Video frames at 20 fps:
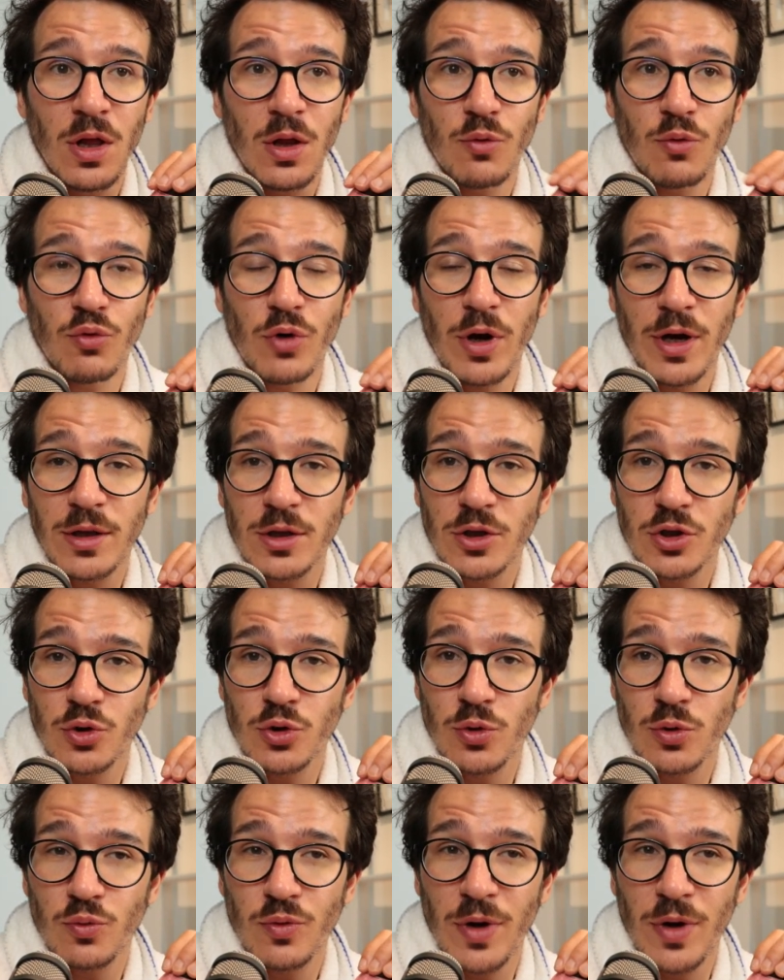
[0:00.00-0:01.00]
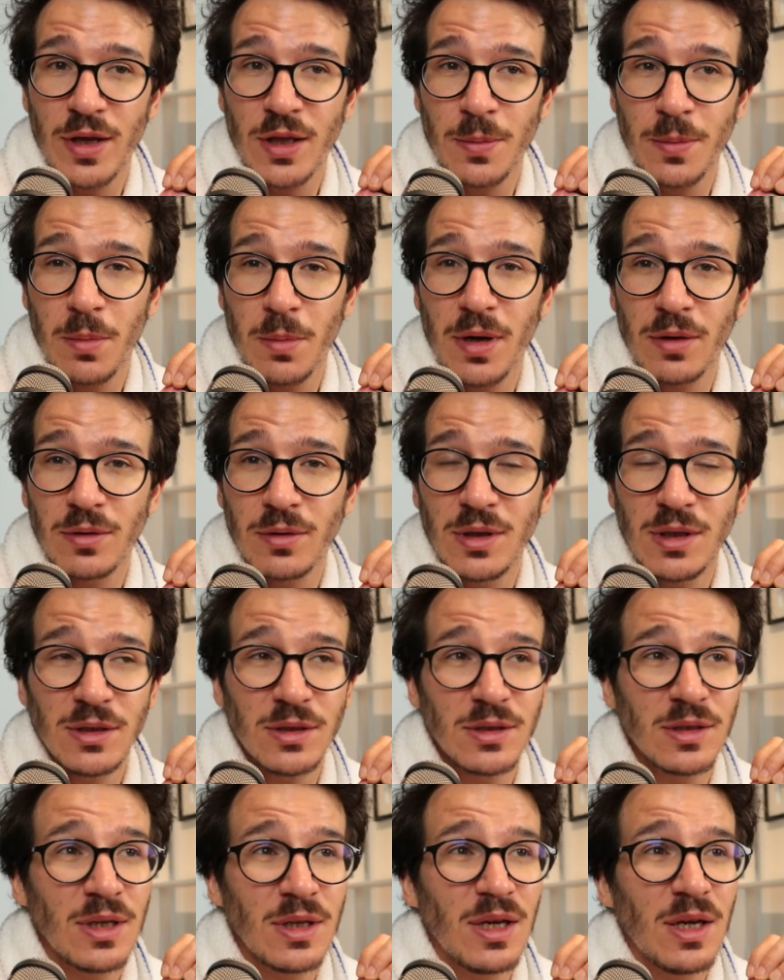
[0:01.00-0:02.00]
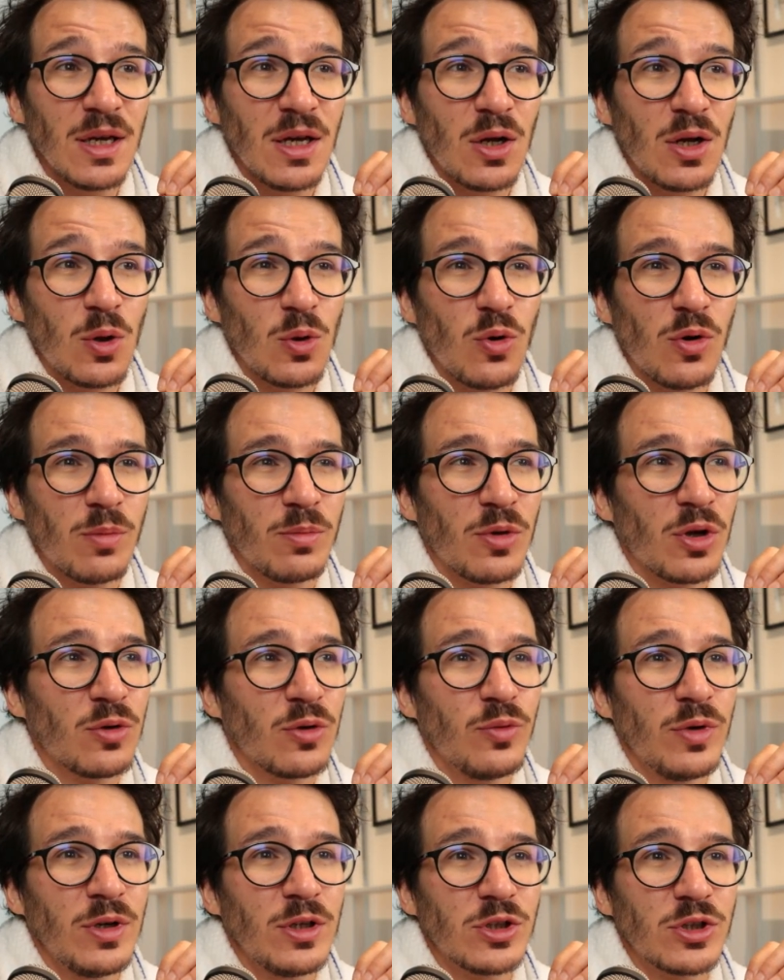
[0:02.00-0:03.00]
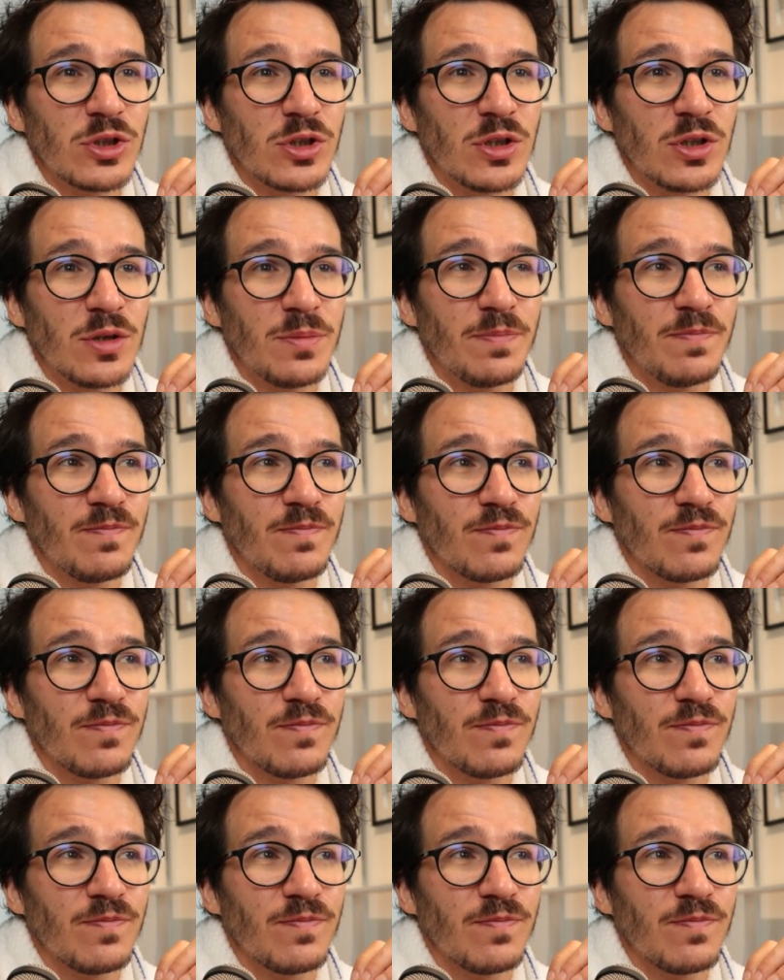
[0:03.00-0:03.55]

write a short write-up about this, although I'm not really sure